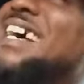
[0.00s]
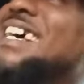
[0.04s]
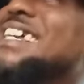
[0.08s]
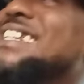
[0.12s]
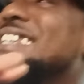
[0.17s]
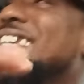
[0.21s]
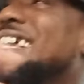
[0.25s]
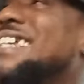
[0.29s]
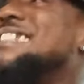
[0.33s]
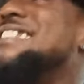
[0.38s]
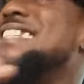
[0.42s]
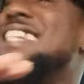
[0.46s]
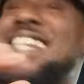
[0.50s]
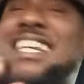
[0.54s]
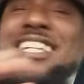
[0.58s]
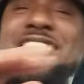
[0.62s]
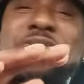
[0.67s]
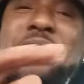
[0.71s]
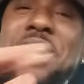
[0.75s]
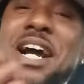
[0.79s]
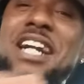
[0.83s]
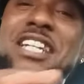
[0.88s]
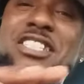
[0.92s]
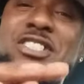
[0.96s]
this nigga
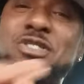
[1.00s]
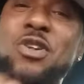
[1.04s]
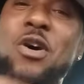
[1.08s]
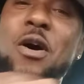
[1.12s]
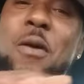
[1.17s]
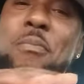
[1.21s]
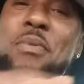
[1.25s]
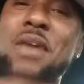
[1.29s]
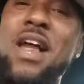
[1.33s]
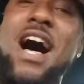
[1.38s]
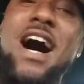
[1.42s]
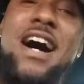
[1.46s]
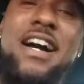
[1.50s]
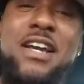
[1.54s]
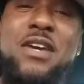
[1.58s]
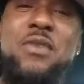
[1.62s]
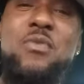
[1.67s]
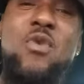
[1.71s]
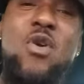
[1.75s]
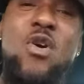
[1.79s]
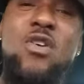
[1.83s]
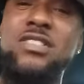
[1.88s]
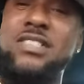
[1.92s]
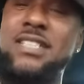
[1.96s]
trying to start blogging
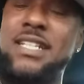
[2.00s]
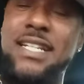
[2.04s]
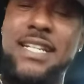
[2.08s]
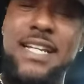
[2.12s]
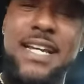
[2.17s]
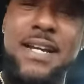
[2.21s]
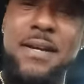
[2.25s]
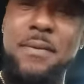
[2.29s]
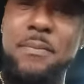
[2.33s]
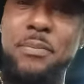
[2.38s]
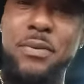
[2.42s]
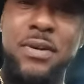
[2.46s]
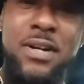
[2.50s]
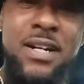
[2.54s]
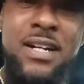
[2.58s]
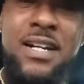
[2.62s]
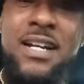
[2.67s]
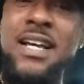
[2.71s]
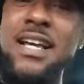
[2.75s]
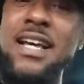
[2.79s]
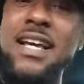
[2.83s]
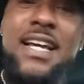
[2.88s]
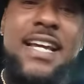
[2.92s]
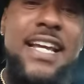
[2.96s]
wars again, bro.
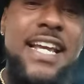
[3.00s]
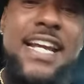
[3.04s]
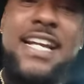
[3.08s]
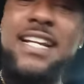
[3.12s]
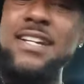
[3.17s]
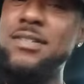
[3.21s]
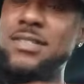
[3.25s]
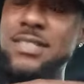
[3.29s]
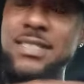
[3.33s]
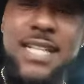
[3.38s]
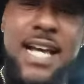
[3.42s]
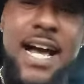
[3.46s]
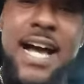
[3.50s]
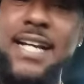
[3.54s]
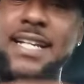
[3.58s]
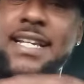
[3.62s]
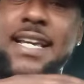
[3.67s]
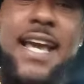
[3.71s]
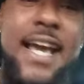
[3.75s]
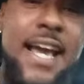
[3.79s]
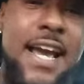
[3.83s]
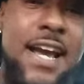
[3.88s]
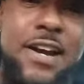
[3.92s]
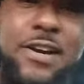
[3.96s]
He does not
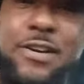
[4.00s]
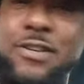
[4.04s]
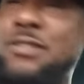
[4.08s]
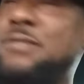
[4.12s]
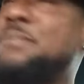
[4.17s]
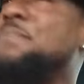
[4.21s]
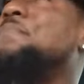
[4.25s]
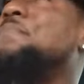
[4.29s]
care.